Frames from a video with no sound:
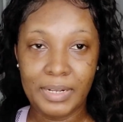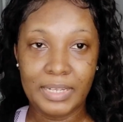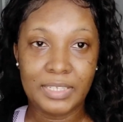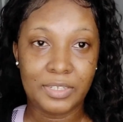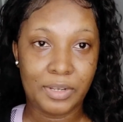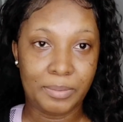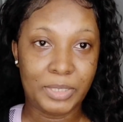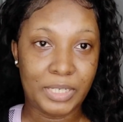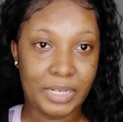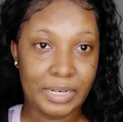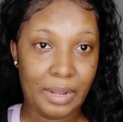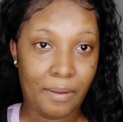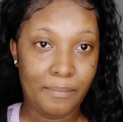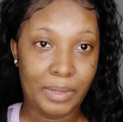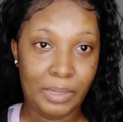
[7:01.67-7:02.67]
the
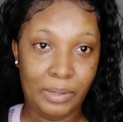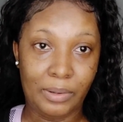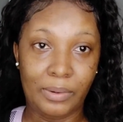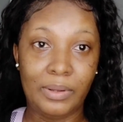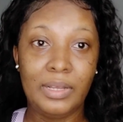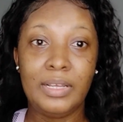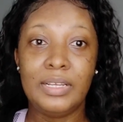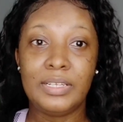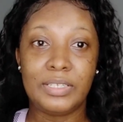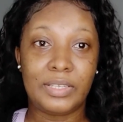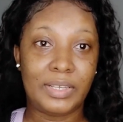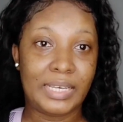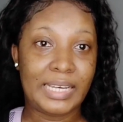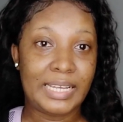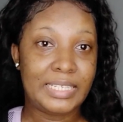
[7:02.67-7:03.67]
description down below.
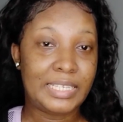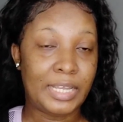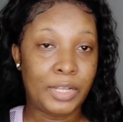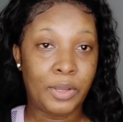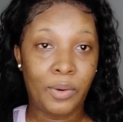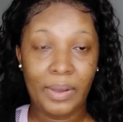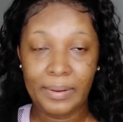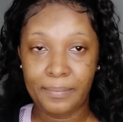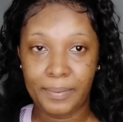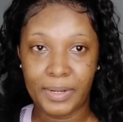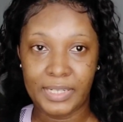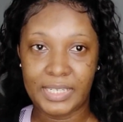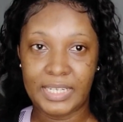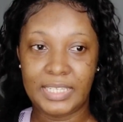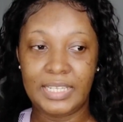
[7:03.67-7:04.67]
So you guys can go and
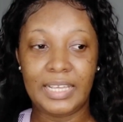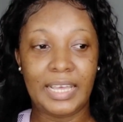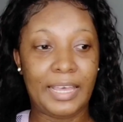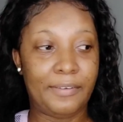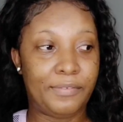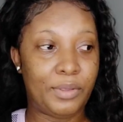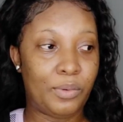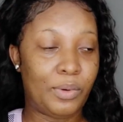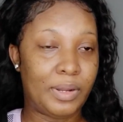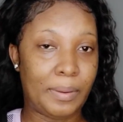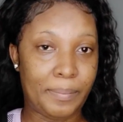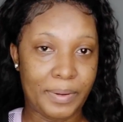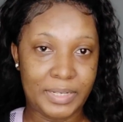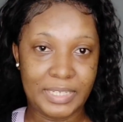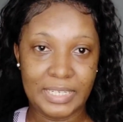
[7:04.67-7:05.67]
purchase if you want
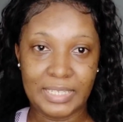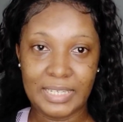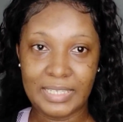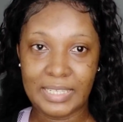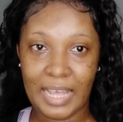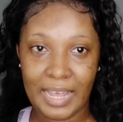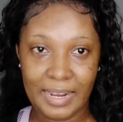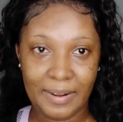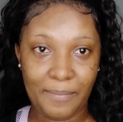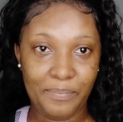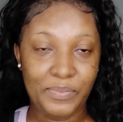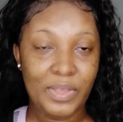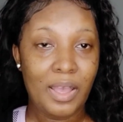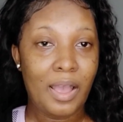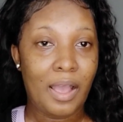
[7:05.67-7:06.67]
to purchase this item.
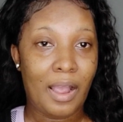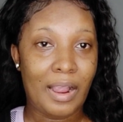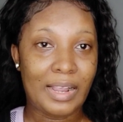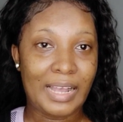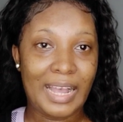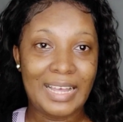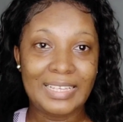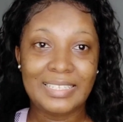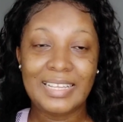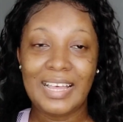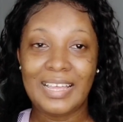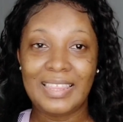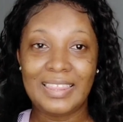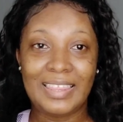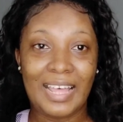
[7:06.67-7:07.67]
All right, guys,
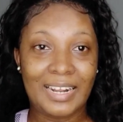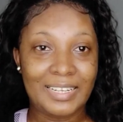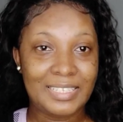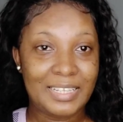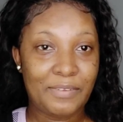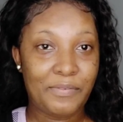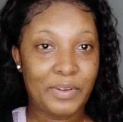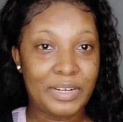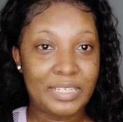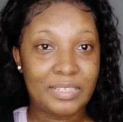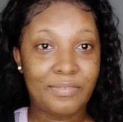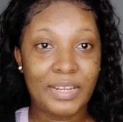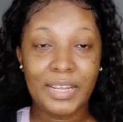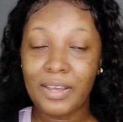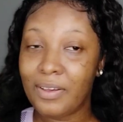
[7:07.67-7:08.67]
that is it for
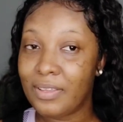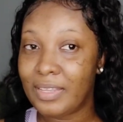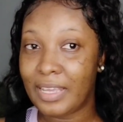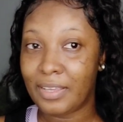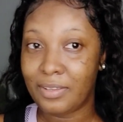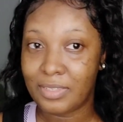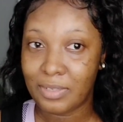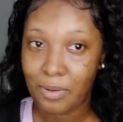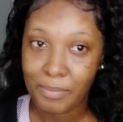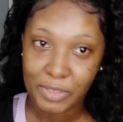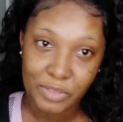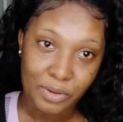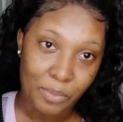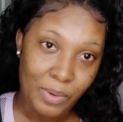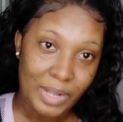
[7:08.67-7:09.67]
this video. Thank you so
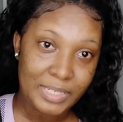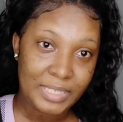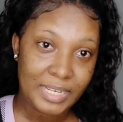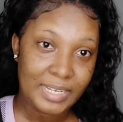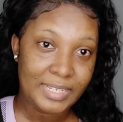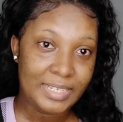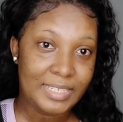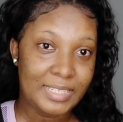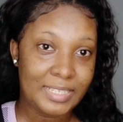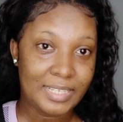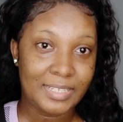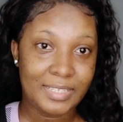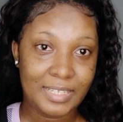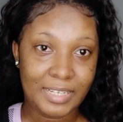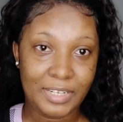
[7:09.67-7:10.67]
much for watching. This is
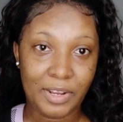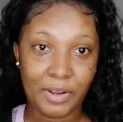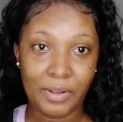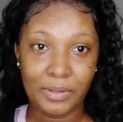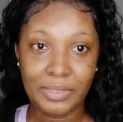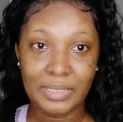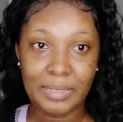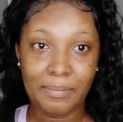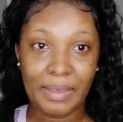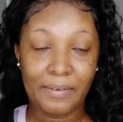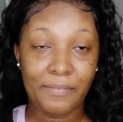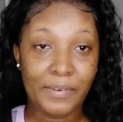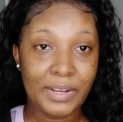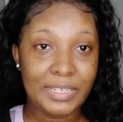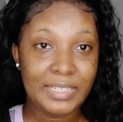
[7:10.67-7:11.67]
indeed your girl, Tia
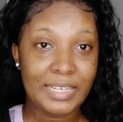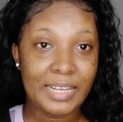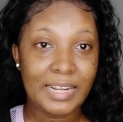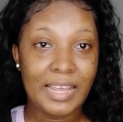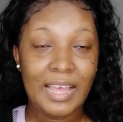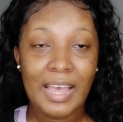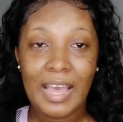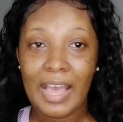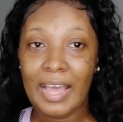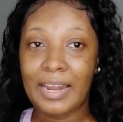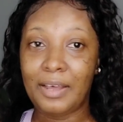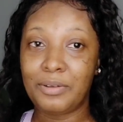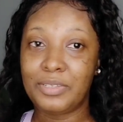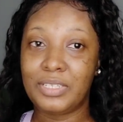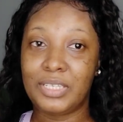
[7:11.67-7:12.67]
McPherson,
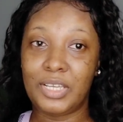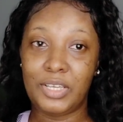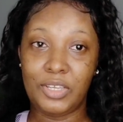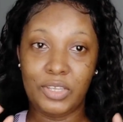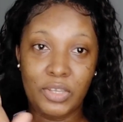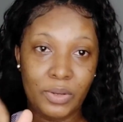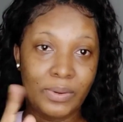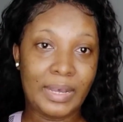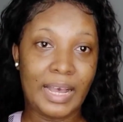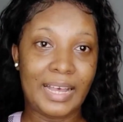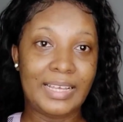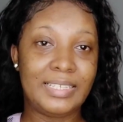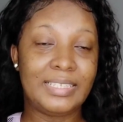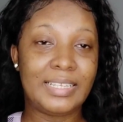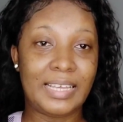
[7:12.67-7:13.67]
and I'll see you
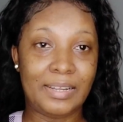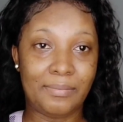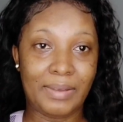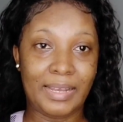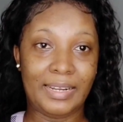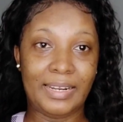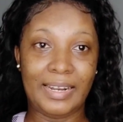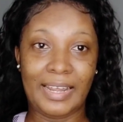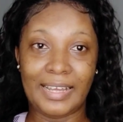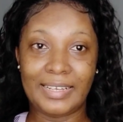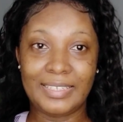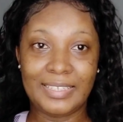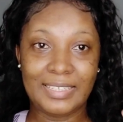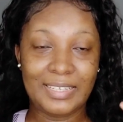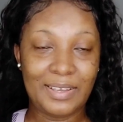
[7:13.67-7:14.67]
guys in my
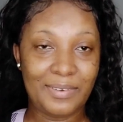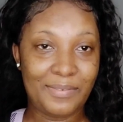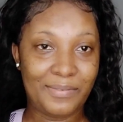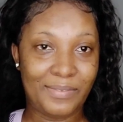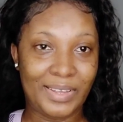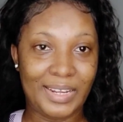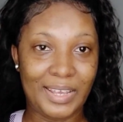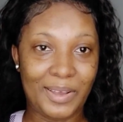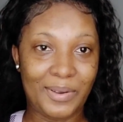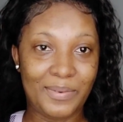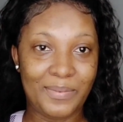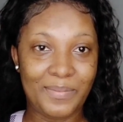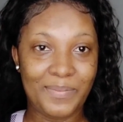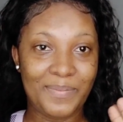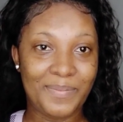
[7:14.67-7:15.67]
next
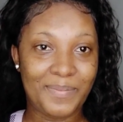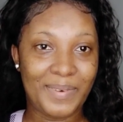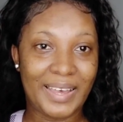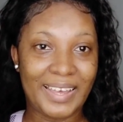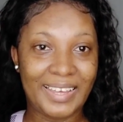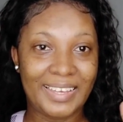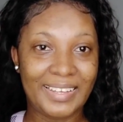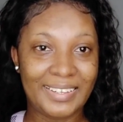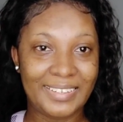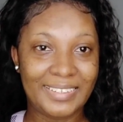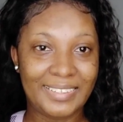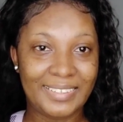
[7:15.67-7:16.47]
video. Bye.